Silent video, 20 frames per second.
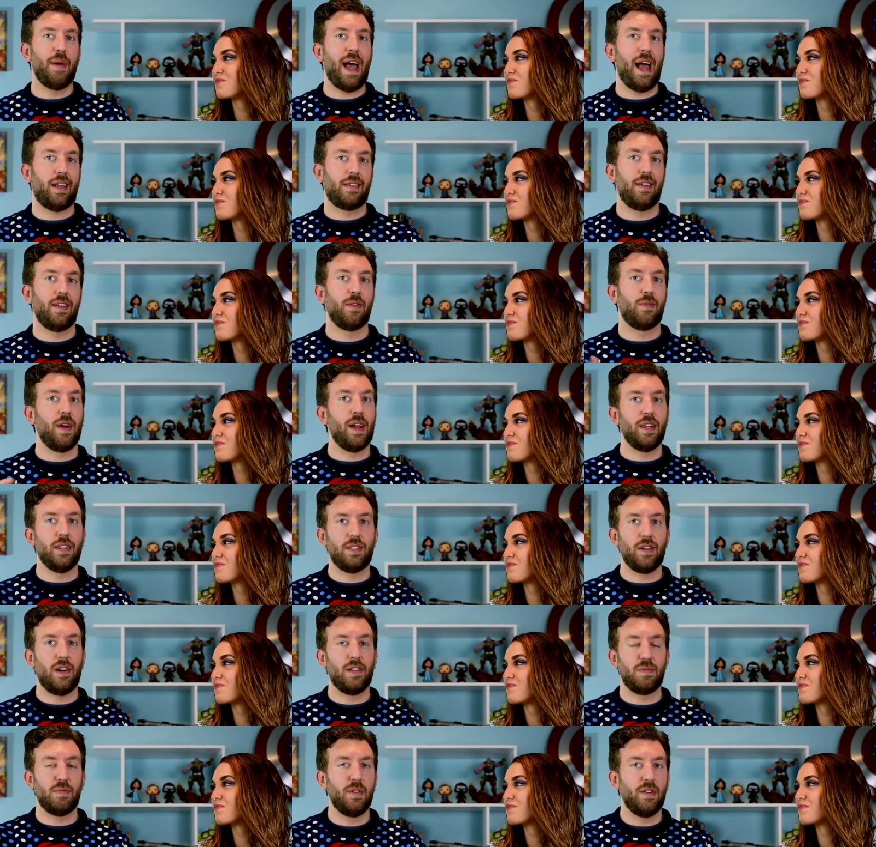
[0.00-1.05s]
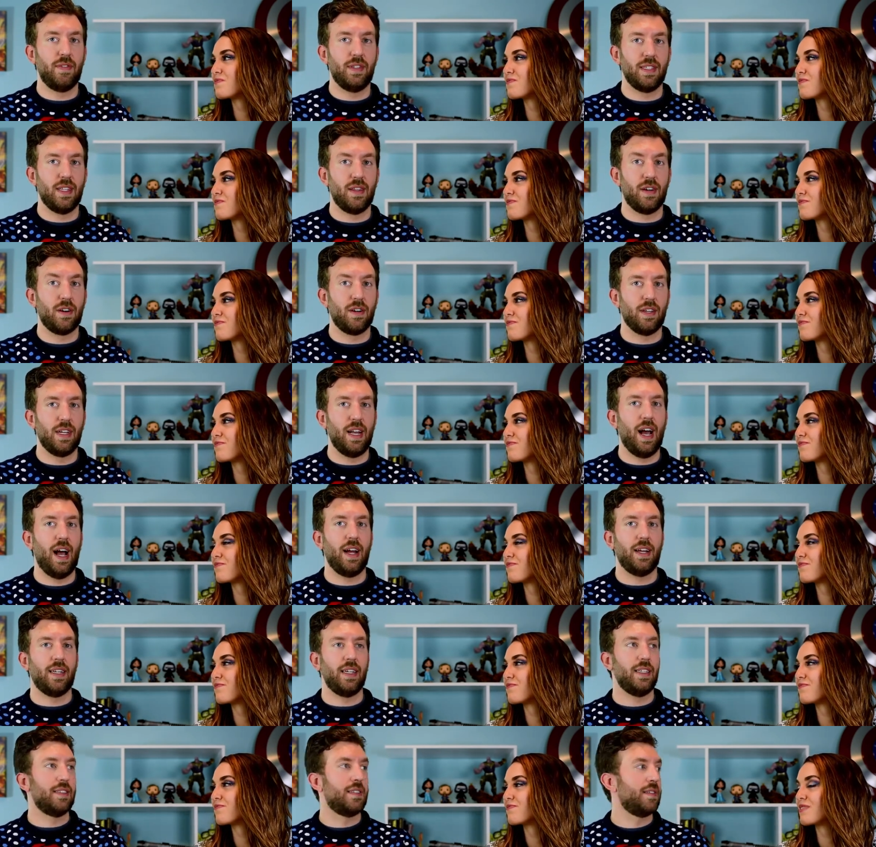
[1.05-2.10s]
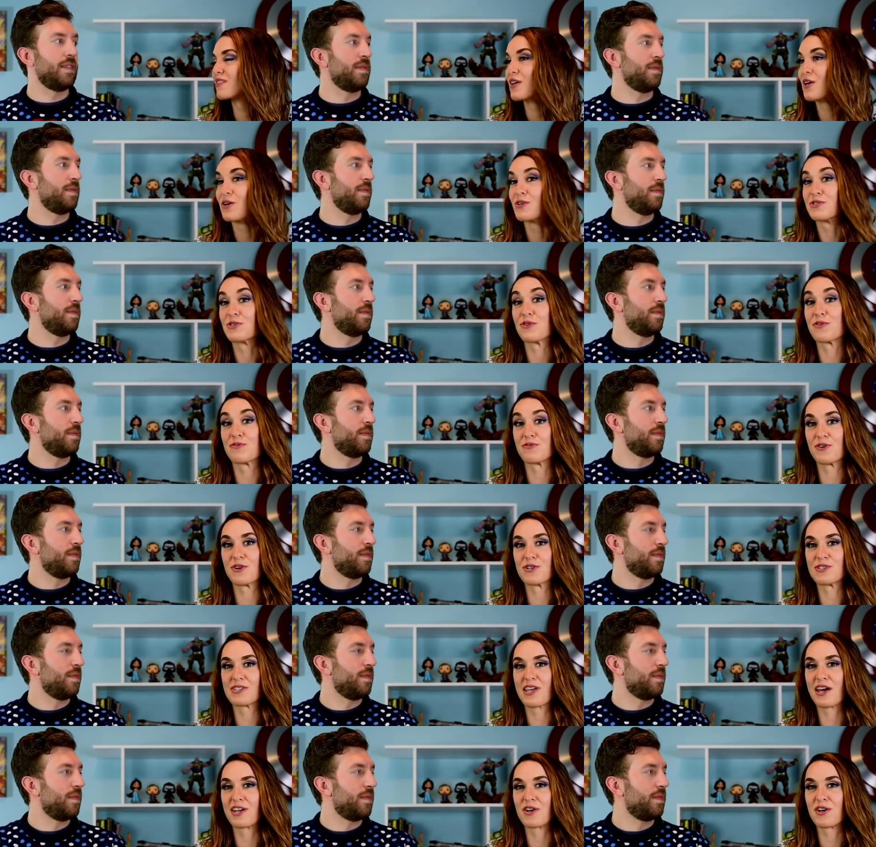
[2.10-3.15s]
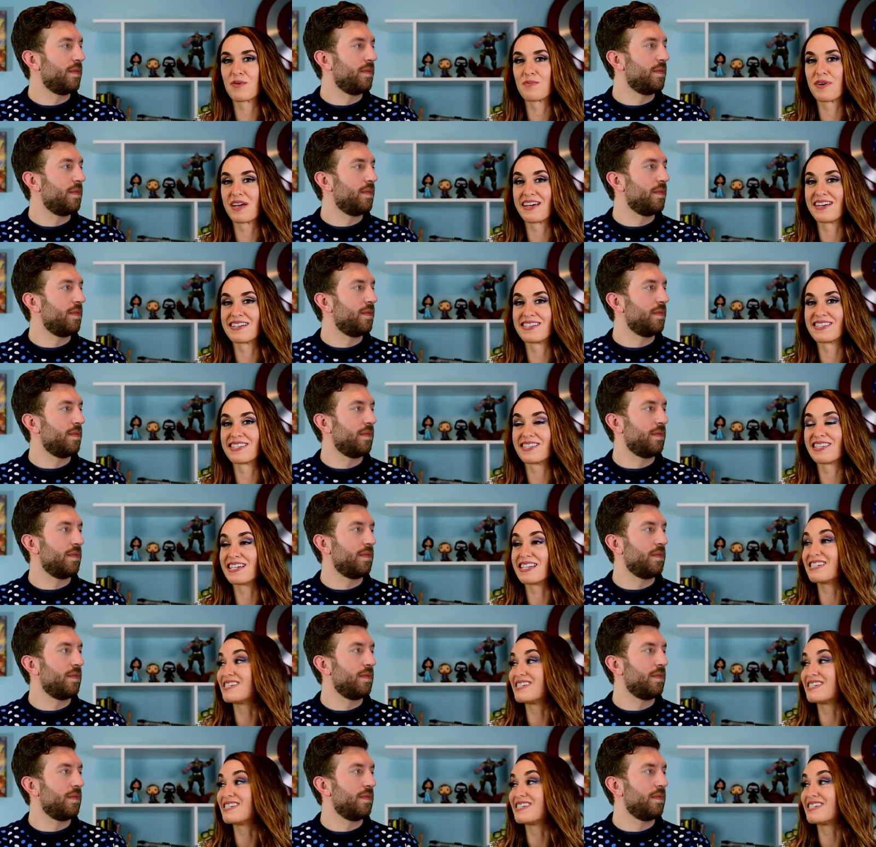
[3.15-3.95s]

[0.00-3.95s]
Speaker 1: back to the Renaissance movies in the early 90s.
Speaker 2: So the first item is the